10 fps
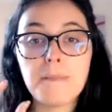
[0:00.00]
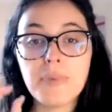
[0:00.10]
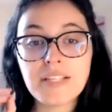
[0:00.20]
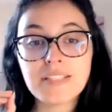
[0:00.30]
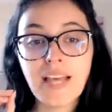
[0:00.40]

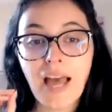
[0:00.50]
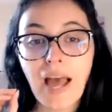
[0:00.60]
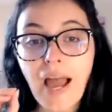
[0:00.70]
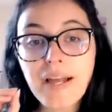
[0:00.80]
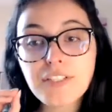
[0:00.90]
but it's
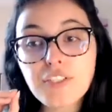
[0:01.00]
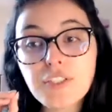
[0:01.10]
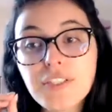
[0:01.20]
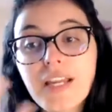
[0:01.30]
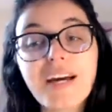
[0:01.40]

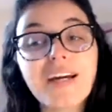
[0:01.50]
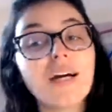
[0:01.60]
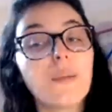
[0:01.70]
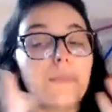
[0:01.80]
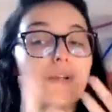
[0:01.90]
actually a
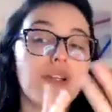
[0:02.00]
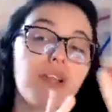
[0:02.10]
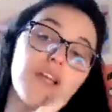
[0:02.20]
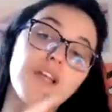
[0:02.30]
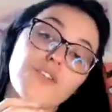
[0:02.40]

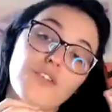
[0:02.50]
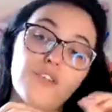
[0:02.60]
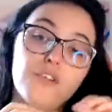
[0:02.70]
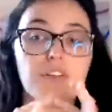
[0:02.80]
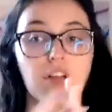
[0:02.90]
combination
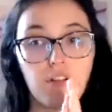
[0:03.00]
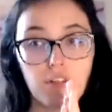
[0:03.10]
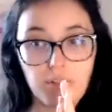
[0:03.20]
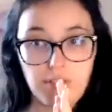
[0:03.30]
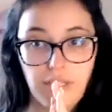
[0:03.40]
of all
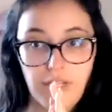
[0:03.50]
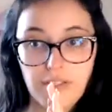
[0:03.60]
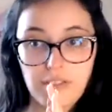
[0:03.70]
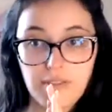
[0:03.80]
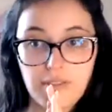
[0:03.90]
those things
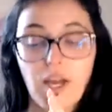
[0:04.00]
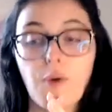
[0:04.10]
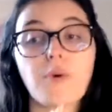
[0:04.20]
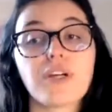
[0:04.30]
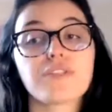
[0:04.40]

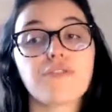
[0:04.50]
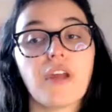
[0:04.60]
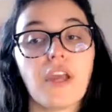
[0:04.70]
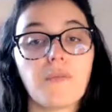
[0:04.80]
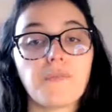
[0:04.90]
that works for
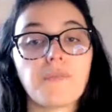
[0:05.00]
you.